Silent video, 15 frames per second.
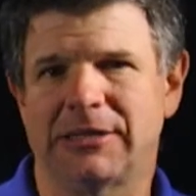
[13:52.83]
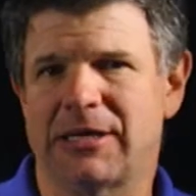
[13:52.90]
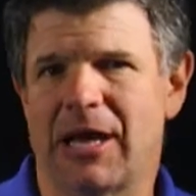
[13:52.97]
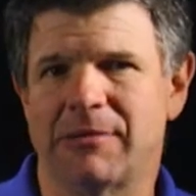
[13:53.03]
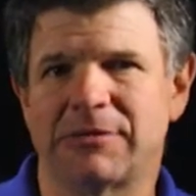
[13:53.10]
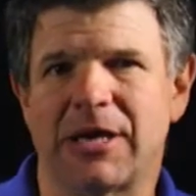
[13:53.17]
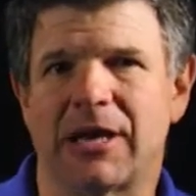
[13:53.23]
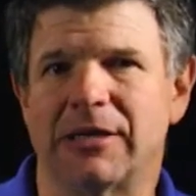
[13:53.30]

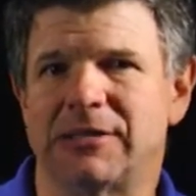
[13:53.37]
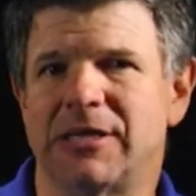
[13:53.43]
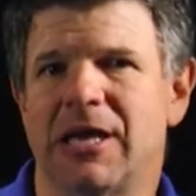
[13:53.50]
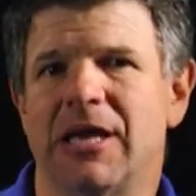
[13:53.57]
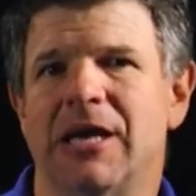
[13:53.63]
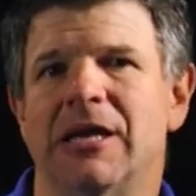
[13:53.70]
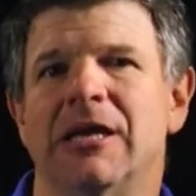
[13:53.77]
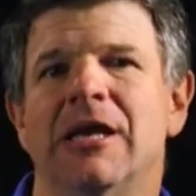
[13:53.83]
times out of
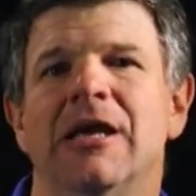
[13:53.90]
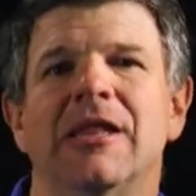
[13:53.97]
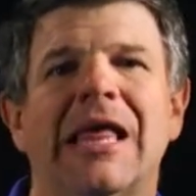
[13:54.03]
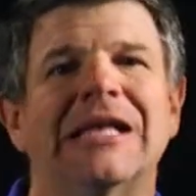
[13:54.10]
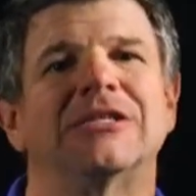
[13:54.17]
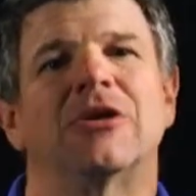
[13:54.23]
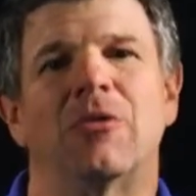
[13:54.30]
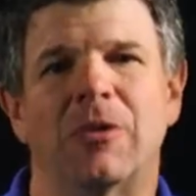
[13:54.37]
10,
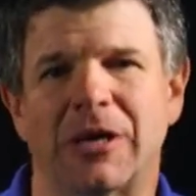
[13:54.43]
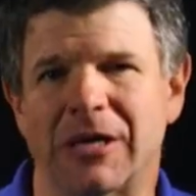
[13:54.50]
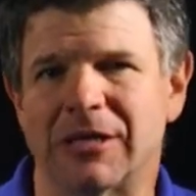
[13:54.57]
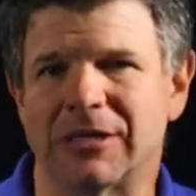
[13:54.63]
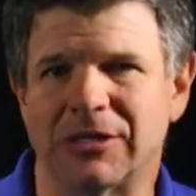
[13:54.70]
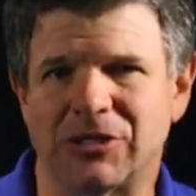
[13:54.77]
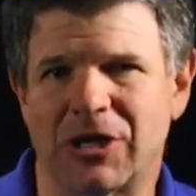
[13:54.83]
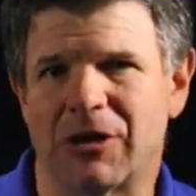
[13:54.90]
that's going
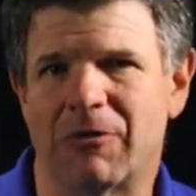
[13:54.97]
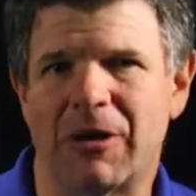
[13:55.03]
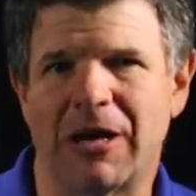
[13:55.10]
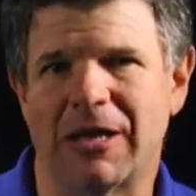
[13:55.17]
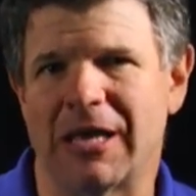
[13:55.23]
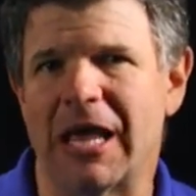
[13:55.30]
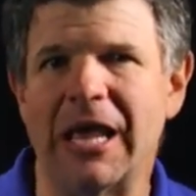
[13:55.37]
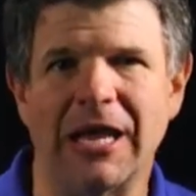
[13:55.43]
into
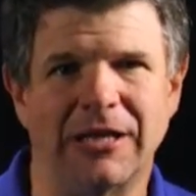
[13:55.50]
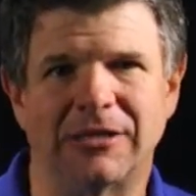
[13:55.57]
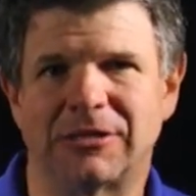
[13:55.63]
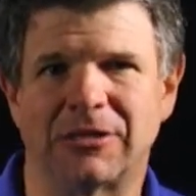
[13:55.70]
generating heat.